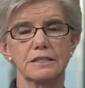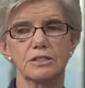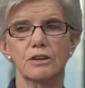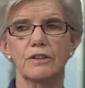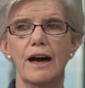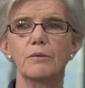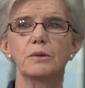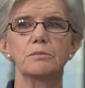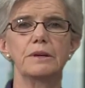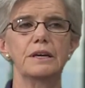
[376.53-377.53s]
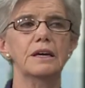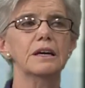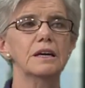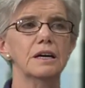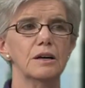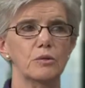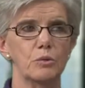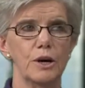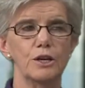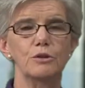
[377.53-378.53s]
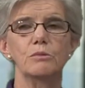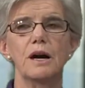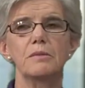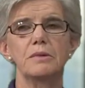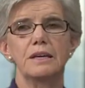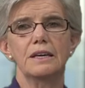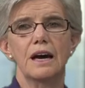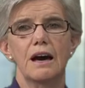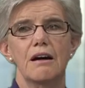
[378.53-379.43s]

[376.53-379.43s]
So that would be what you might be,